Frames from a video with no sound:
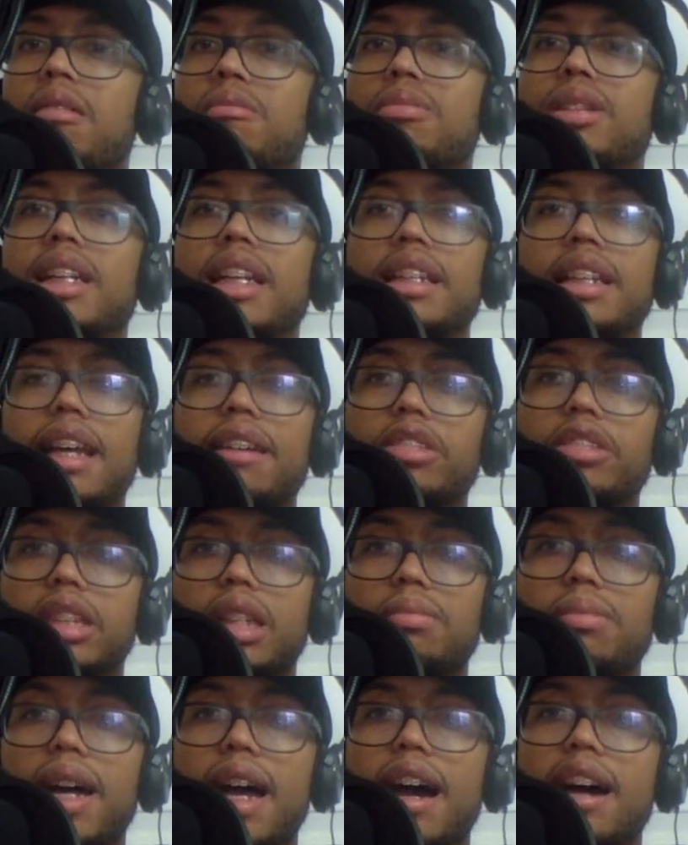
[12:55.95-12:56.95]
but then they will
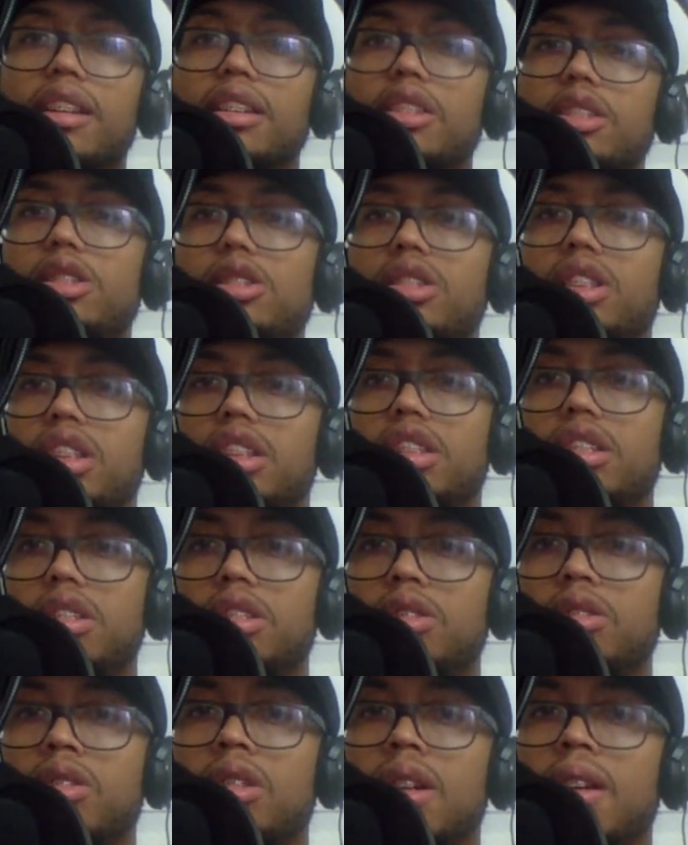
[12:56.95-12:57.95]
somehow lose
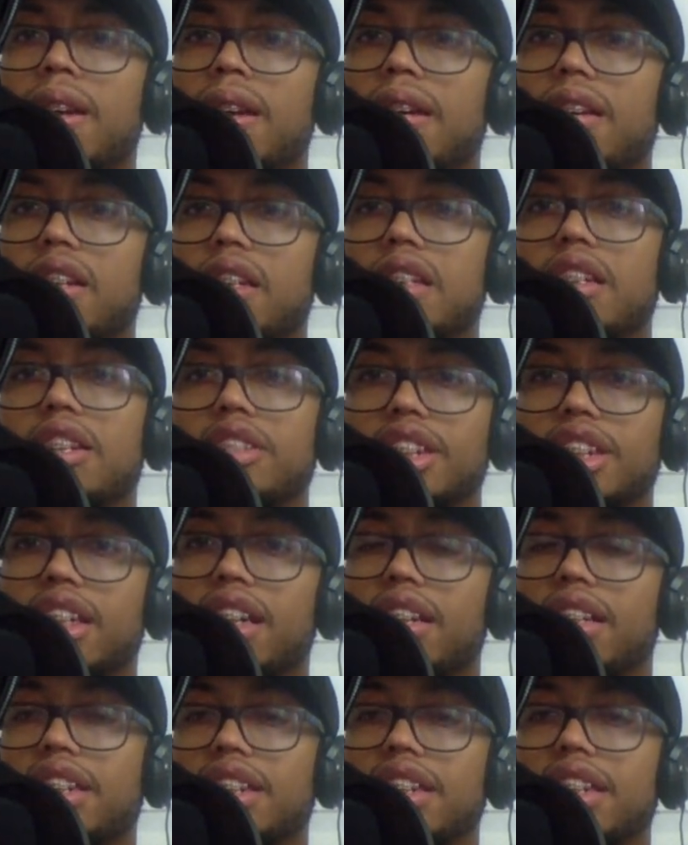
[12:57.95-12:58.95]
to
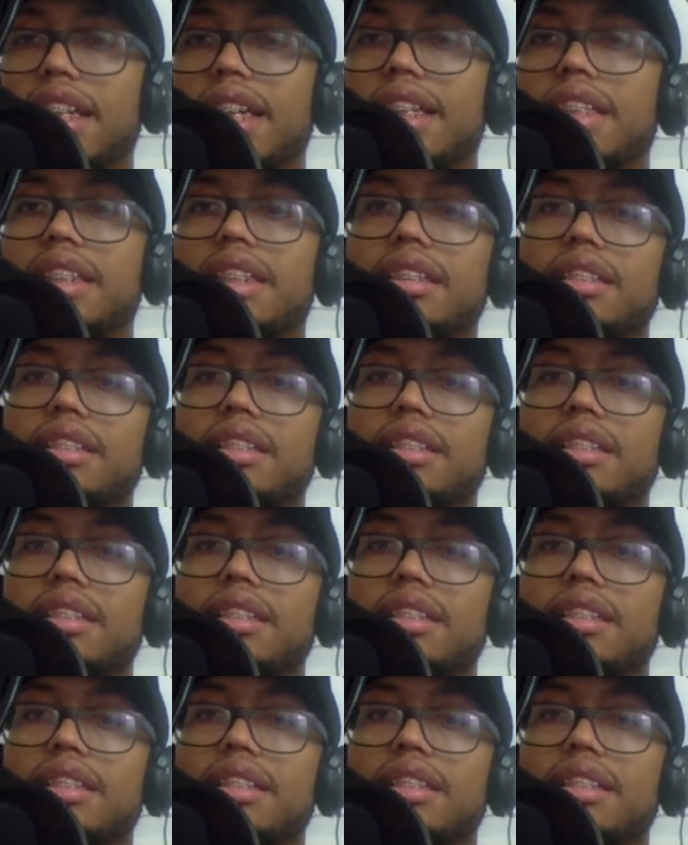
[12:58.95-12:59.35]
suckish teams.